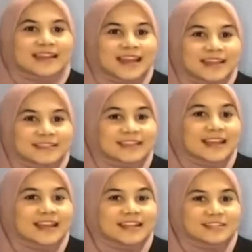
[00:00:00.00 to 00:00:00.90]
Next,
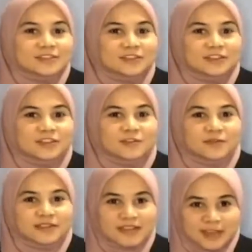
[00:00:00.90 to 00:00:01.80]
let's continue
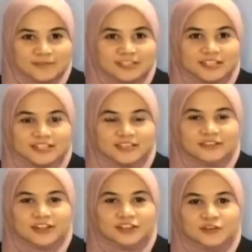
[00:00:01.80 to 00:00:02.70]
with efficiency
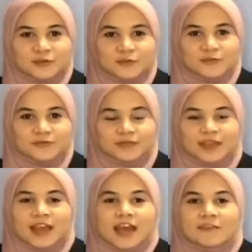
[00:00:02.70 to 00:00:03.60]
ratio.
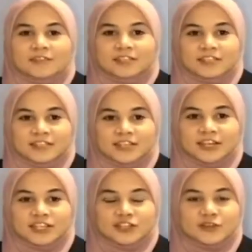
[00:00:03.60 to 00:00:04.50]
Efficiency
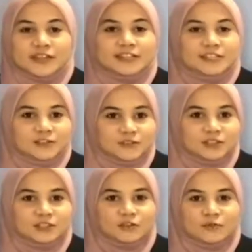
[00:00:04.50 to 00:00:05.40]
ratio is
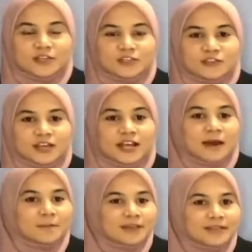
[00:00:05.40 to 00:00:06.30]
used to measure a
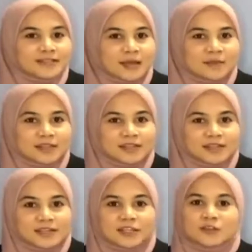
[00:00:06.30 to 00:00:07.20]
company's ability